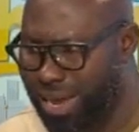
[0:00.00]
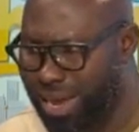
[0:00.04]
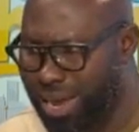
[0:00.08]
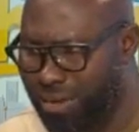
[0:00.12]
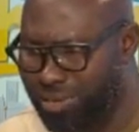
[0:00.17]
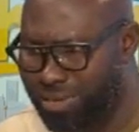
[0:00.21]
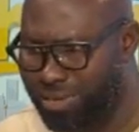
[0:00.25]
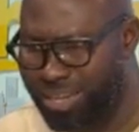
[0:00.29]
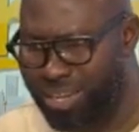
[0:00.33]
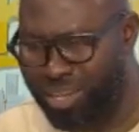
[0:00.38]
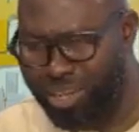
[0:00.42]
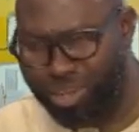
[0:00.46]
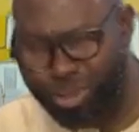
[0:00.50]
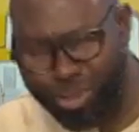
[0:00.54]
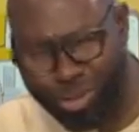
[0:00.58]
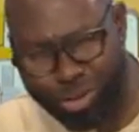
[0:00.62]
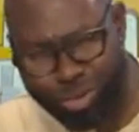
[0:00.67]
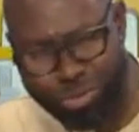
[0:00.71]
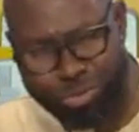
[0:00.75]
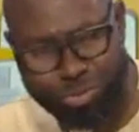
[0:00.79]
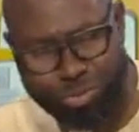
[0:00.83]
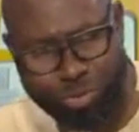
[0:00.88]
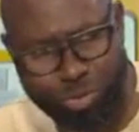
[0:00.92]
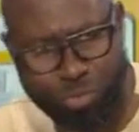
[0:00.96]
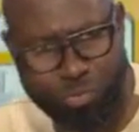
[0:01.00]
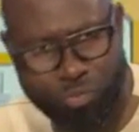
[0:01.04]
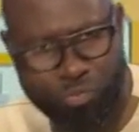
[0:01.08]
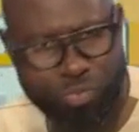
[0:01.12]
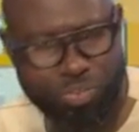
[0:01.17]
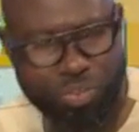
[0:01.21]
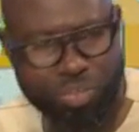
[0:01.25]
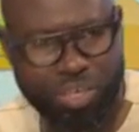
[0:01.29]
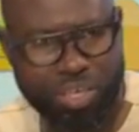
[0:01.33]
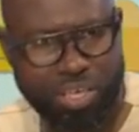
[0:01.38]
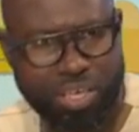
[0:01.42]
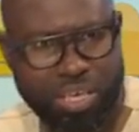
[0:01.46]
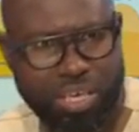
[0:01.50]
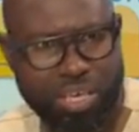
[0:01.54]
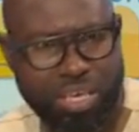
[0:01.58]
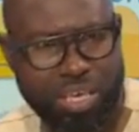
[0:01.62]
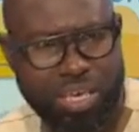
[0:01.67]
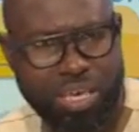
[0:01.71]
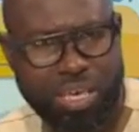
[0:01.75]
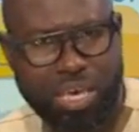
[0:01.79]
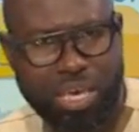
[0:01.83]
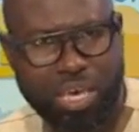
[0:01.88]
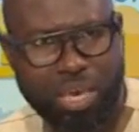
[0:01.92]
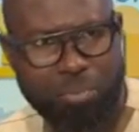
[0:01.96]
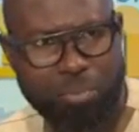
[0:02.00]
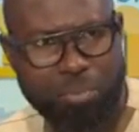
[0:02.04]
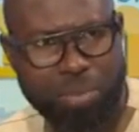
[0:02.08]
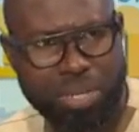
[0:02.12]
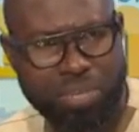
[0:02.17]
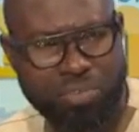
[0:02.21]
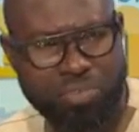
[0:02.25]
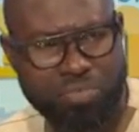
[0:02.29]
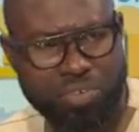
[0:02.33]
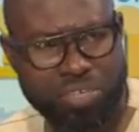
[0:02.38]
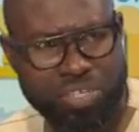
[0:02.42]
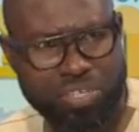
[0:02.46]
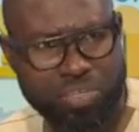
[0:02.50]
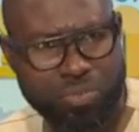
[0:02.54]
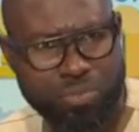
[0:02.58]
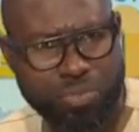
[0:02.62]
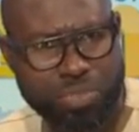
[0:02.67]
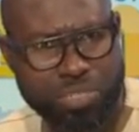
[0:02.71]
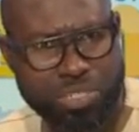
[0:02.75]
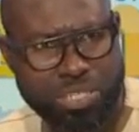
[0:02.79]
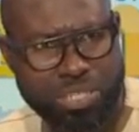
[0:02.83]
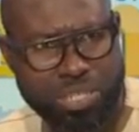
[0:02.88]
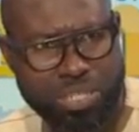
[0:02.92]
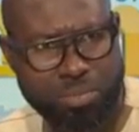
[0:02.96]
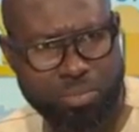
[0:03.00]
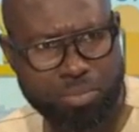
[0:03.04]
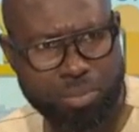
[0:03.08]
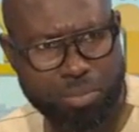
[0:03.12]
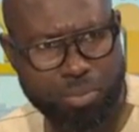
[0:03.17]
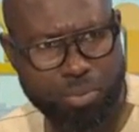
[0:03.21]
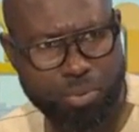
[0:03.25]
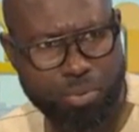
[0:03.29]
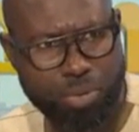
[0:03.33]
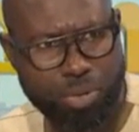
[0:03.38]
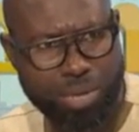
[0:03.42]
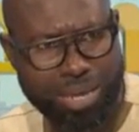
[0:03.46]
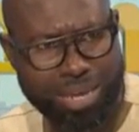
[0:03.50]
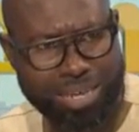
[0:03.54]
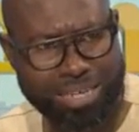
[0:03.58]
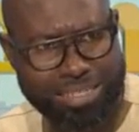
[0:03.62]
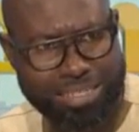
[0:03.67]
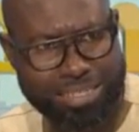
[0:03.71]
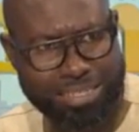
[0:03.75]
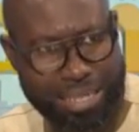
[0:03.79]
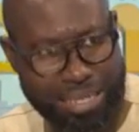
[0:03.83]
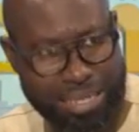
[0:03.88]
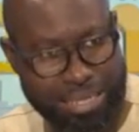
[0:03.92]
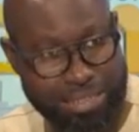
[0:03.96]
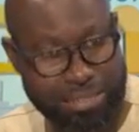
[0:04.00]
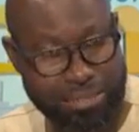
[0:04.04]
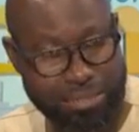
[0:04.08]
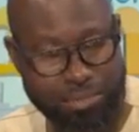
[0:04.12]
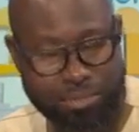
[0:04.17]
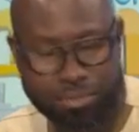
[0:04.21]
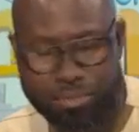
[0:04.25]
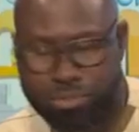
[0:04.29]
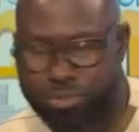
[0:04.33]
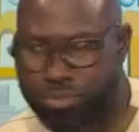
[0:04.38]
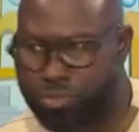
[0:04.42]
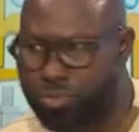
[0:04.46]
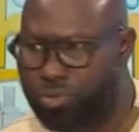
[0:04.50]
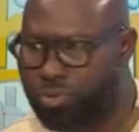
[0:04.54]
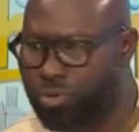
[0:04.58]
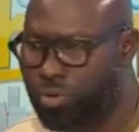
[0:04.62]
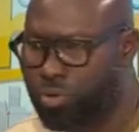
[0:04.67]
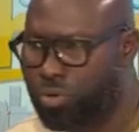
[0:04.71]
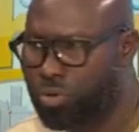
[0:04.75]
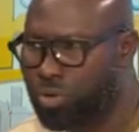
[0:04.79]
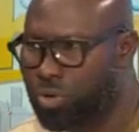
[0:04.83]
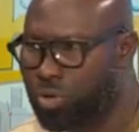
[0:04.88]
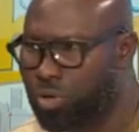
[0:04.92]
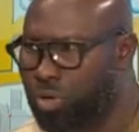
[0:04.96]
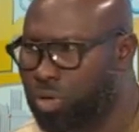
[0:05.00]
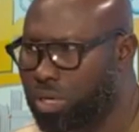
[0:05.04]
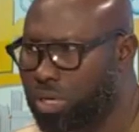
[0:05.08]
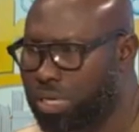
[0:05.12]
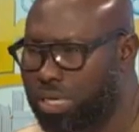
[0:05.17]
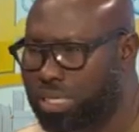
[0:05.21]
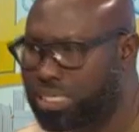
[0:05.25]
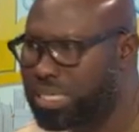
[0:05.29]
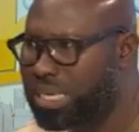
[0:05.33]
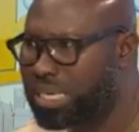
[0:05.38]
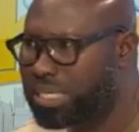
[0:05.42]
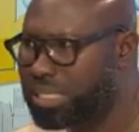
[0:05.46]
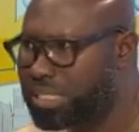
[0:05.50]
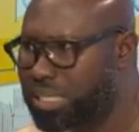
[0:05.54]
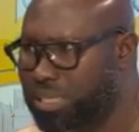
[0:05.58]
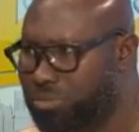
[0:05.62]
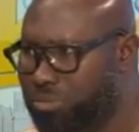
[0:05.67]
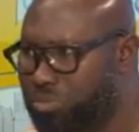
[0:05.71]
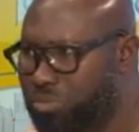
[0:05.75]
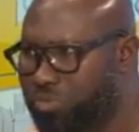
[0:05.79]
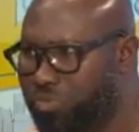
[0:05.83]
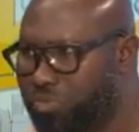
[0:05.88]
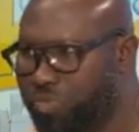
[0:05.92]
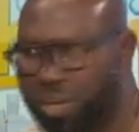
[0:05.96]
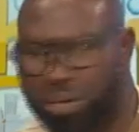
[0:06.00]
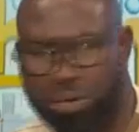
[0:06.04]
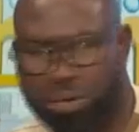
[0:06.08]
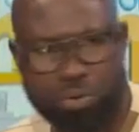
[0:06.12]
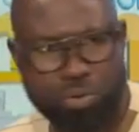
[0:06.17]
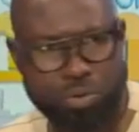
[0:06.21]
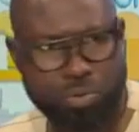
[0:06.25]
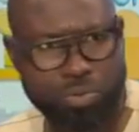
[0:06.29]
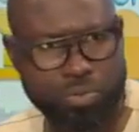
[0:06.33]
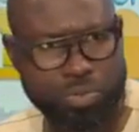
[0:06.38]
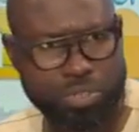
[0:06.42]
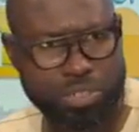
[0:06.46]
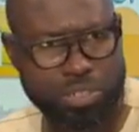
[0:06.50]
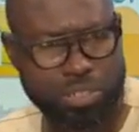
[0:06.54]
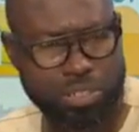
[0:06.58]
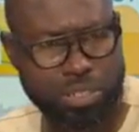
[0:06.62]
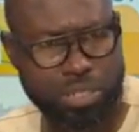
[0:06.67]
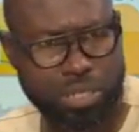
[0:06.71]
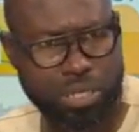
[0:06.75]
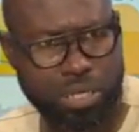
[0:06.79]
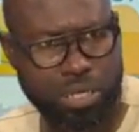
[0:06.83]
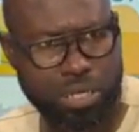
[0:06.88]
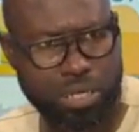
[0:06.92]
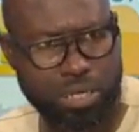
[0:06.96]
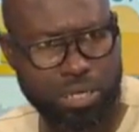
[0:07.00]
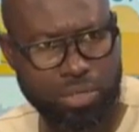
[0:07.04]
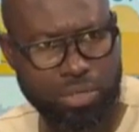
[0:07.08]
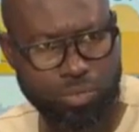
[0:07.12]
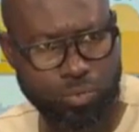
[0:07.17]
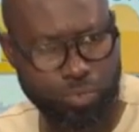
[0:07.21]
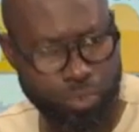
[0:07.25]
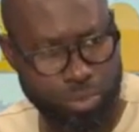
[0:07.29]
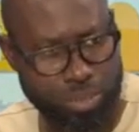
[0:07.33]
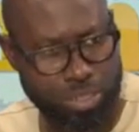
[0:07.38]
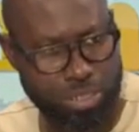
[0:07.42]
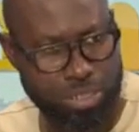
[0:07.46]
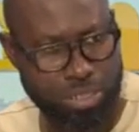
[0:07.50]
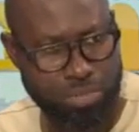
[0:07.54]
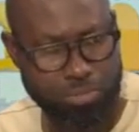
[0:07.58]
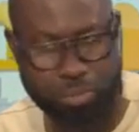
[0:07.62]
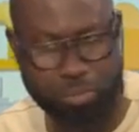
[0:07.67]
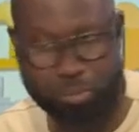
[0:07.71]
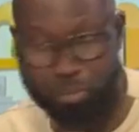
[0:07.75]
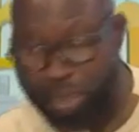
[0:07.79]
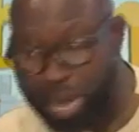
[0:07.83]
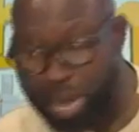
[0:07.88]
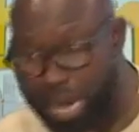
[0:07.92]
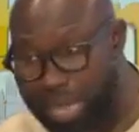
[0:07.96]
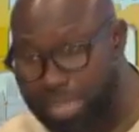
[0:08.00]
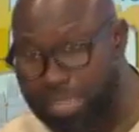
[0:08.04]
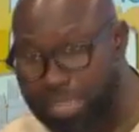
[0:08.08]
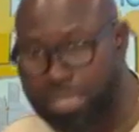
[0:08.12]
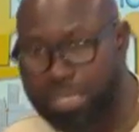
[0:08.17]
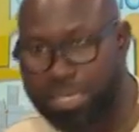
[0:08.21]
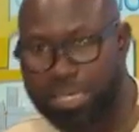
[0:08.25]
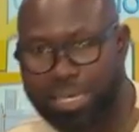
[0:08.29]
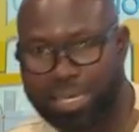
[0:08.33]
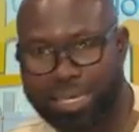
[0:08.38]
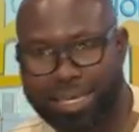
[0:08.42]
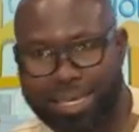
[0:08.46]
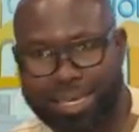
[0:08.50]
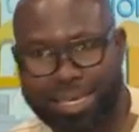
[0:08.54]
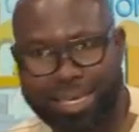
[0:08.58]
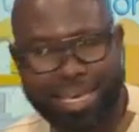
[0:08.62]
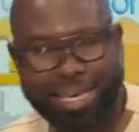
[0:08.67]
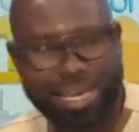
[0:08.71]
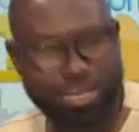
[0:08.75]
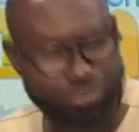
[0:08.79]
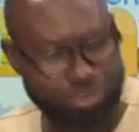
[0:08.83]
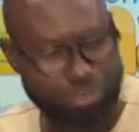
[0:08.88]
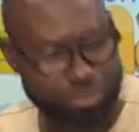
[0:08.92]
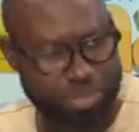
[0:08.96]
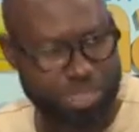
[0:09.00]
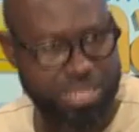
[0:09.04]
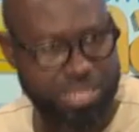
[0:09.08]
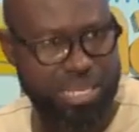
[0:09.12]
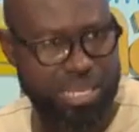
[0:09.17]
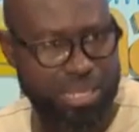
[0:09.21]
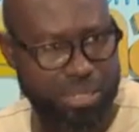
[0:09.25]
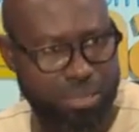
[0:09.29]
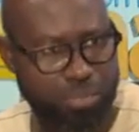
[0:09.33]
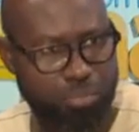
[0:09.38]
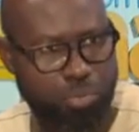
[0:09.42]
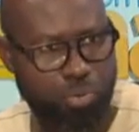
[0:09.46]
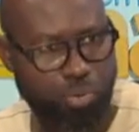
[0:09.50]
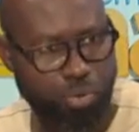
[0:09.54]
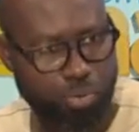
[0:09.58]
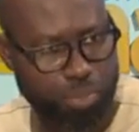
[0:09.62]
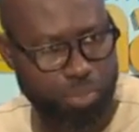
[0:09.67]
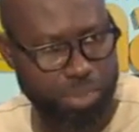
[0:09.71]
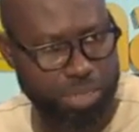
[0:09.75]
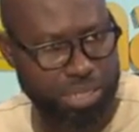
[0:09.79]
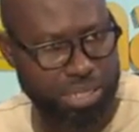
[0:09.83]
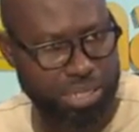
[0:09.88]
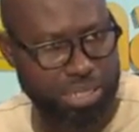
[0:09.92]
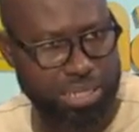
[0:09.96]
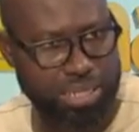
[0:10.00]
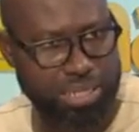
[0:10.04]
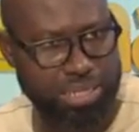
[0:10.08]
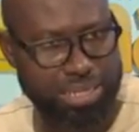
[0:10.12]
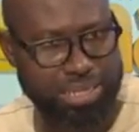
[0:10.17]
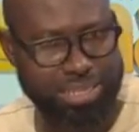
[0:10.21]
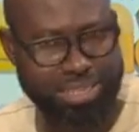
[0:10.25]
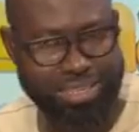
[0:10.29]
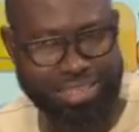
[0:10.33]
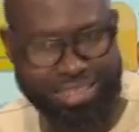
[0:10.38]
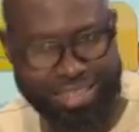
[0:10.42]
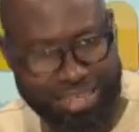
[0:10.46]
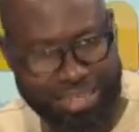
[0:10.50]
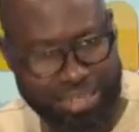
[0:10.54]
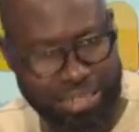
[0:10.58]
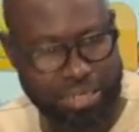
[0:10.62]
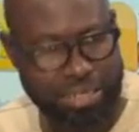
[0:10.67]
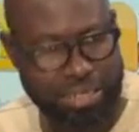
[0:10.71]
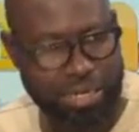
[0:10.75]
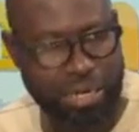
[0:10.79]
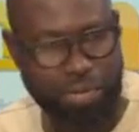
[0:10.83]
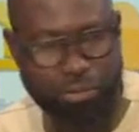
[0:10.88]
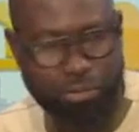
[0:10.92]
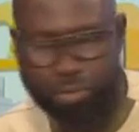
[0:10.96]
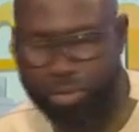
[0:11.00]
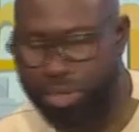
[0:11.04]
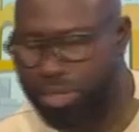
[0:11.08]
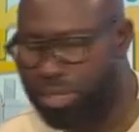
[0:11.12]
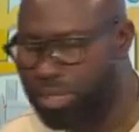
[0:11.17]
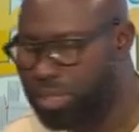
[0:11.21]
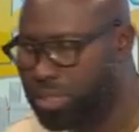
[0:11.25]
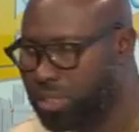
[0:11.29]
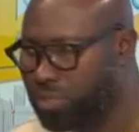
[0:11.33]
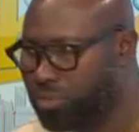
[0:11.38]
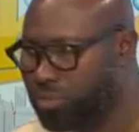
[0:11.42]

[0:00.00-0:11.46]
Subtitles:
out a lot of the benefits which the people are entitled. So any attempt to fight corruption is welcome, but it has to be done properly in a legal way.